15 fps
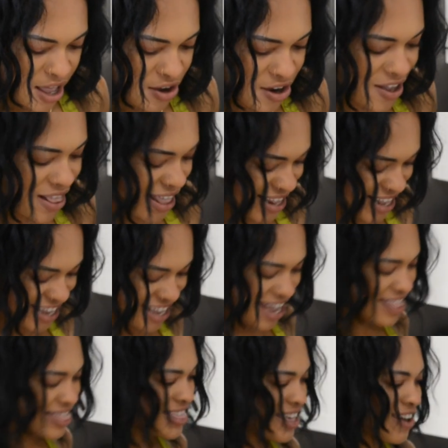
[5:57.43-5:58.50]
Or let it
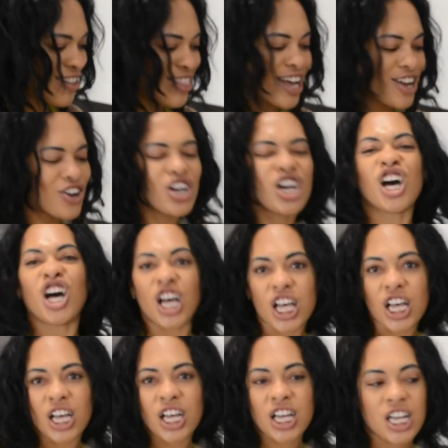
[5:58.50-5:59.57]
get there. Let her
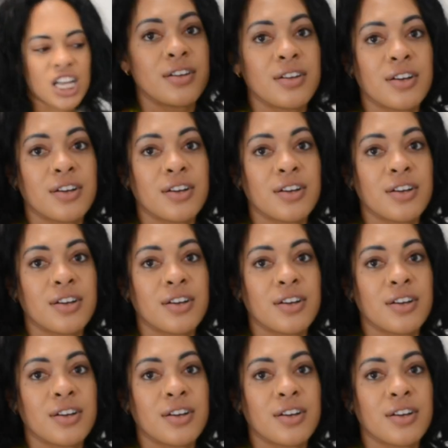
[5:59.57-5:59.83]
cook.